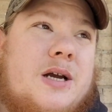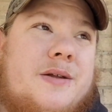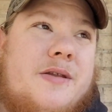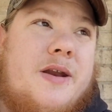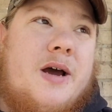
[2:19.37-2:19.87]

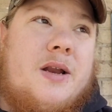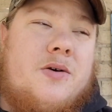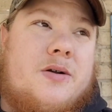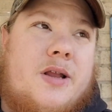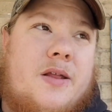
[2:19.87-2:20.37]
And then I
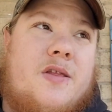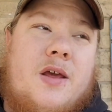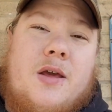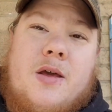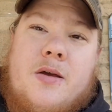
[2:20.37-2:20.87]
looked at
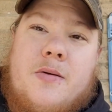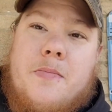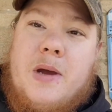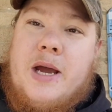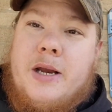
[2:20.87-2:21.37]
the
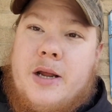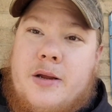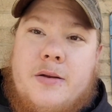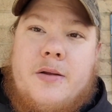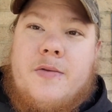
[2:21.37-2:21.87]

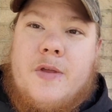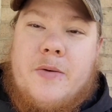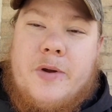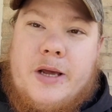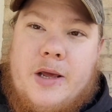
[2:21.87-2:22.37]
magnet
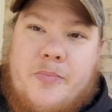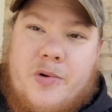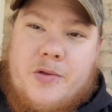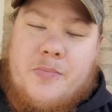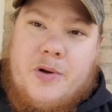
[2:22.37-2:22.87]
that we keep
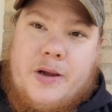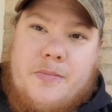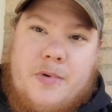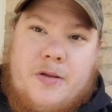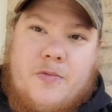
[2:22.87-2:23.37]
on the
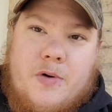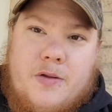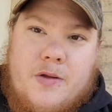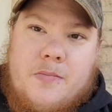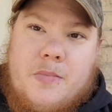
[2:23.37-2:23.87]
pipe. It's one
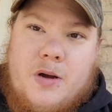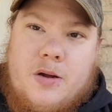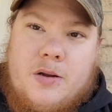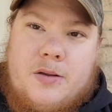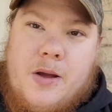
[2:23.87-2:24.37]
of them
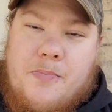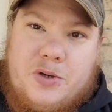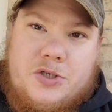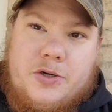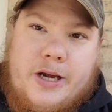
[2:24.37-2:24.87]

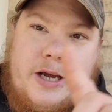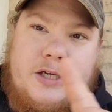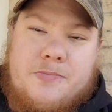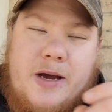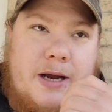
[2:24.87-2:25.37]
temperature
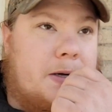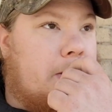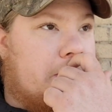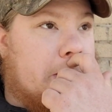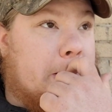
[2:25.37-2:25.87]
gauge
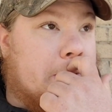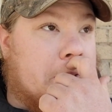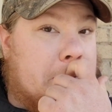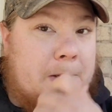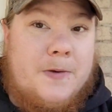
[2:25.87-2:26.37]
magnet things
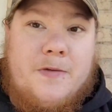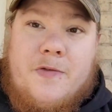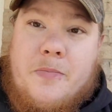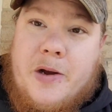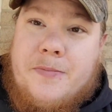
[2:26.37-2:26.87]
that tell you if
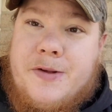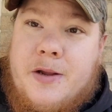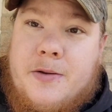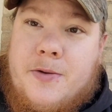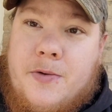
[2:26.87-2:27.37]
your pipe's
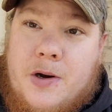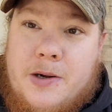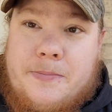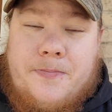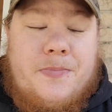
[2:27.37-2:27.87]
getting too
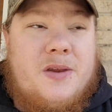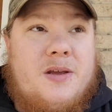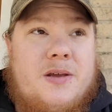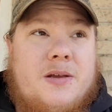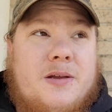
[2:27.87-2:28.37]
hot.
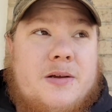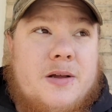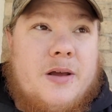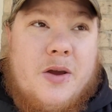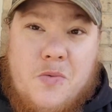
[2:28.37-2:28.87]

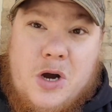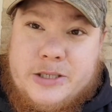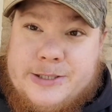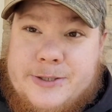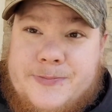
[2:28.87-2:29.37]
It
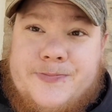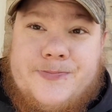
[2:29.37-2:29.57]
was.